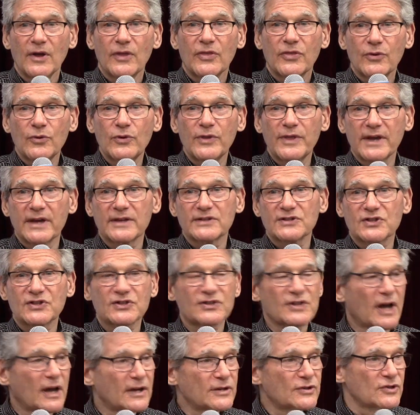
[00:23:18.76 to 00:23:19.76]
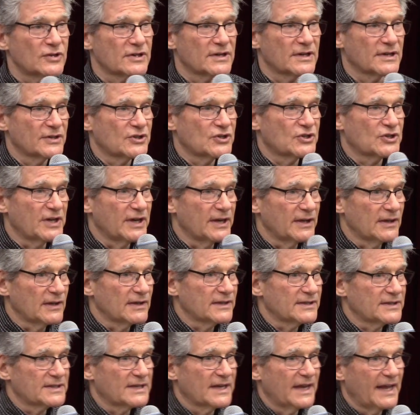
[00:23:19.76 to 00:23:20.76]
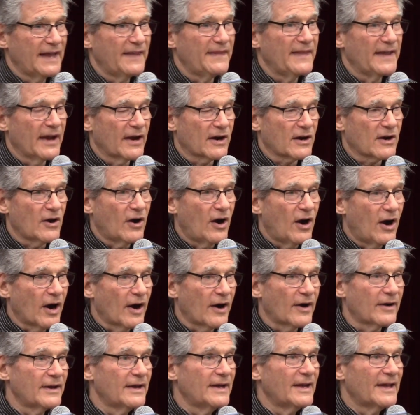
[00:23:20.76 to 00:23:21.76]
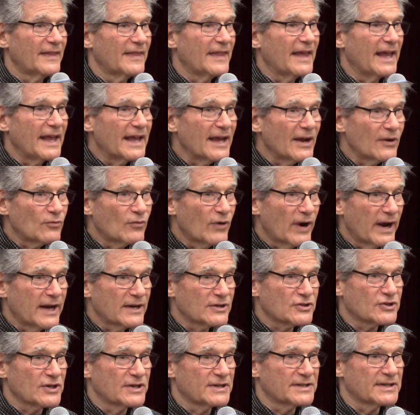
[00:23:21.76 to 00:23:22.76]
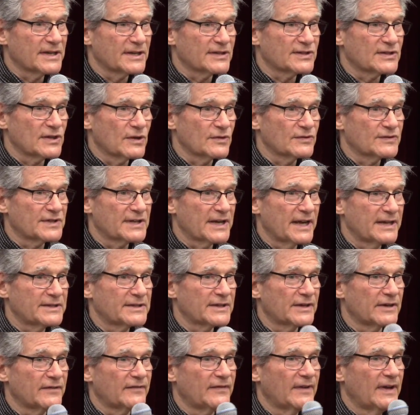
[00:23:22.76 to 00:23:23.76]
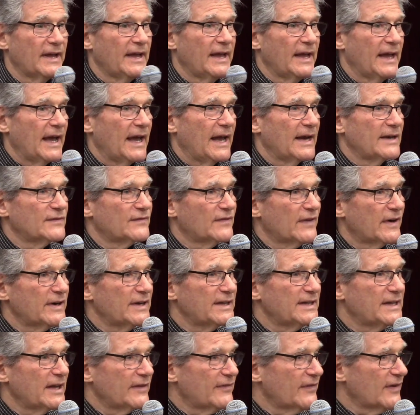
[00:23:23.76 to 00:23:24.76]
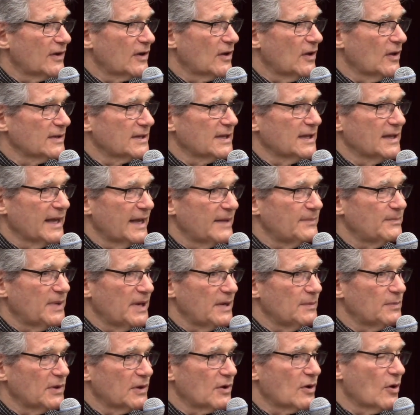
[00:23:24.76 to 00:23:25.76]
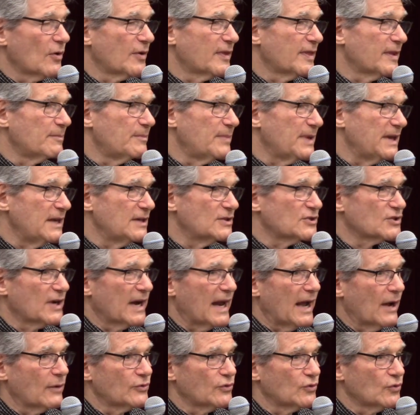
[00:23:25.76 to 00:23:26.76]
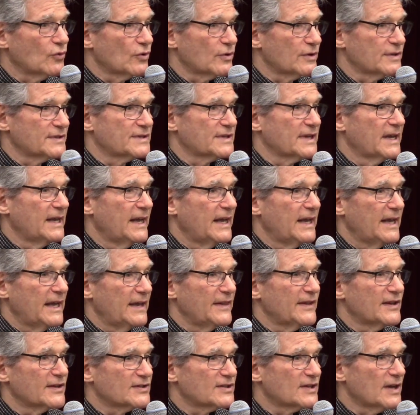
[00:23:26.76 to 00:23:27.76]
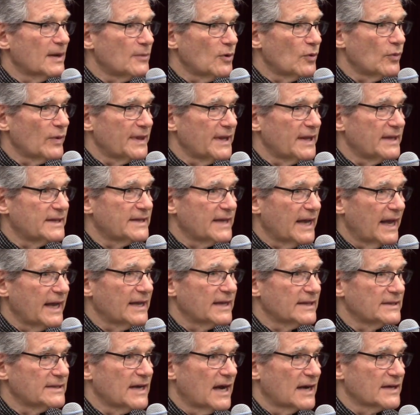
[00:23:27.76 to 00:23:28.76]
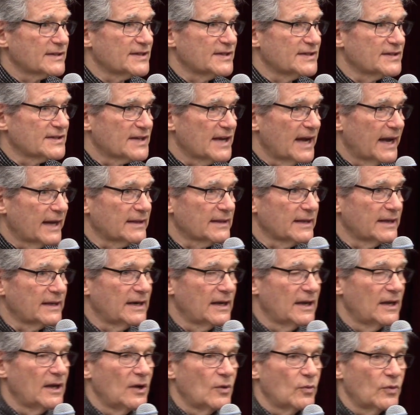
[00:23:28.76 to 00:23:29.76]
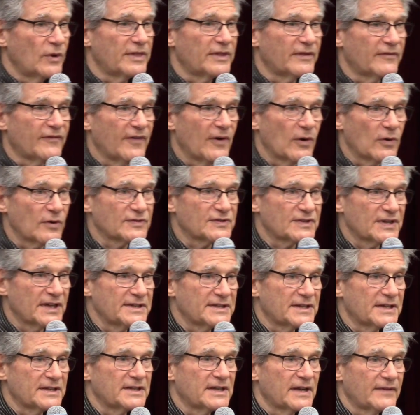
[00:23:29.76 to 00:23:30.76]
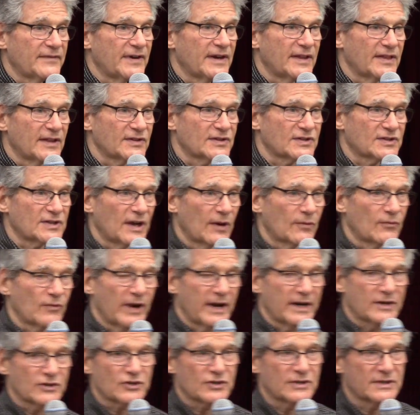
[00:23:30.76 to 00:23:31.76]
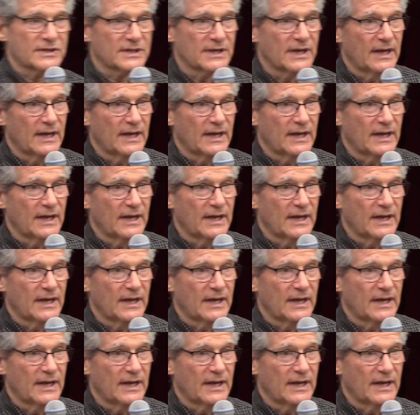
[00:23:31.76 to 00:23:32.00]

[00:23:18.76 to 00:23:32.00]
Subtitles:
through their sun shields in their car, they get rashes, they're so sensitive. And it's very difficult to let people go to the beach and outdoors in the summer when they're taking doxycycline with the photosensitivity and the sun rashes.